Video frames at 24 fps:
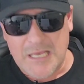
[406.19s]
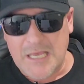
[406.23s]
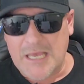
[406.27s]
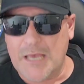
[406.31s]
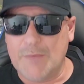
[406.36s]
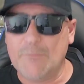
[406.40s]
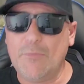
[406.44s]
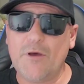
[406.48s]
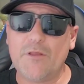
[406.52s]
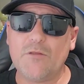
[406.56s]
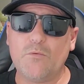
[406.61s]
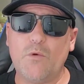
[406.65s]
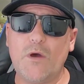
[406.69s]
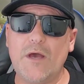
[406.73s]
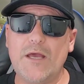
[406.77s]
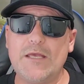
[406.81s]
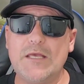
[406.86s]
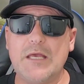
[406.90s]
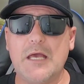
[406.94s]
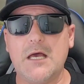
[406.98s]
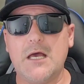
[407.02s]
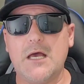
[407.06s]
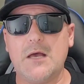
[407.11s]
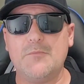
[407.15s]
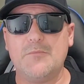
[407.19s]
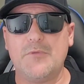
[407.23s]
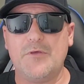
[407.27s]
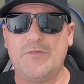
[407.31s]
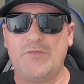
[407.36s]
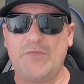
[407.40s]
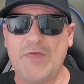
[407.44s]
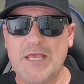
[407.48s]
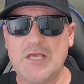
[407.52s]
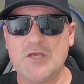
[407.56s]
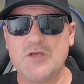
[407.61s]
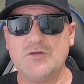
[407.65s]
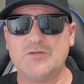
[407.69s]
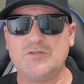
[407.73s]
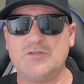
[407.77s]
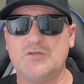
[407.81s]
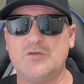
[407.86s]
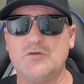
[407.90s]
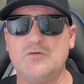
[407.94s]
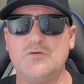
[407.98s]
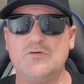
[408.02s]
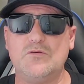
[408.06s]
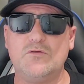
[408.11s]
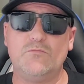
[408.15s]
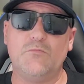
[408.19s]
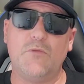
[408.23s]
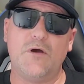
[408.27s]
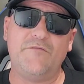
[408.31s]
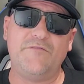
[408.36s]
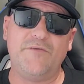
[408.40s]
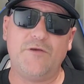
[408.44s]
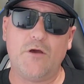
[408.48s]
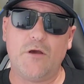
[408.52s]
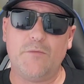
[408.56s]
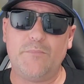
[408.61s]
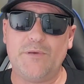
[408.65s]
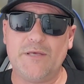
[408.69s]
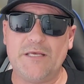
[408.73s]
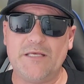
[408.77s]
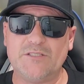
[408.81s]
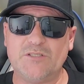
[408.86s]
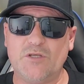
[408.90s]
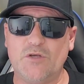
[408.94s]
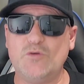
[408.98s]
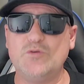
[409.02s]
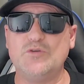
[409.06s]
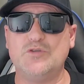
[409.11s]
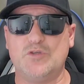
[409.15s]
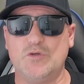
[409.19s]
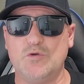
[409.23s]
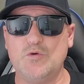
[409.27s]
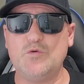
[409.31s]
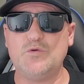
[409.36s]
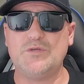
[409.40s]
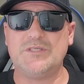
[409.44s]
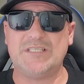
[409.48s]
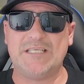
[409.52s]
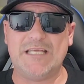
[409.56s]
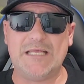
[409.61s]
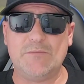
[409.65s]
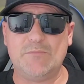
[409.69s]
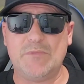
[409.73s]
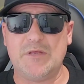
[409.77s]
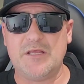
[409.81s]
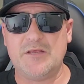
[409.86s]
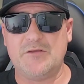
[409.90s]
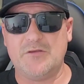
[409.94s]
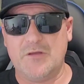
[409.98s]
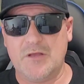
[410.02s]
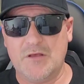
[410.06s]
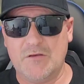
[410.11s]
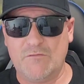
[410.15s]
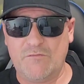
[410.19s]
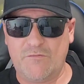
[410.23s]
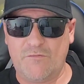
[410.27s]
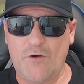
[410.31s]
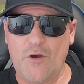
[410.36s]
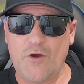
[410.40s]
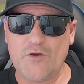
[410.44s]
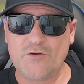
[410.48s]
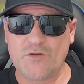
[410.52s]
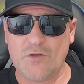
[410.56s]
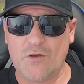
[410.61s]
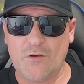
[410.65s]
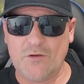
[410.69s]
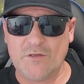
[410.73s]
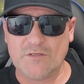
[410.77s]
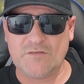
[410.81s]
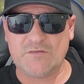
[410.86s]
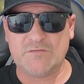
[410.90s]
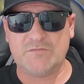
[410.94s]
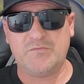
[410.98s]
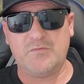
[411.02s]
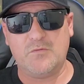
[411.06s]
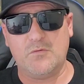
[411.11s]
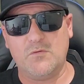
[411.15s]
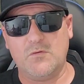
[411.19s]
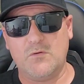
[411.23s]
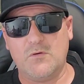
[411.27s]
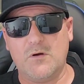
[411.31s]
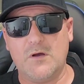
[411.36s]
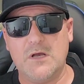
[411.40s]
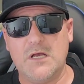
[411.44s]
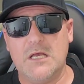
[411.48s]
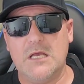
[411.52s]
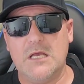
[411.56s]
And by the way, thank you to my VIPs who do send me photos for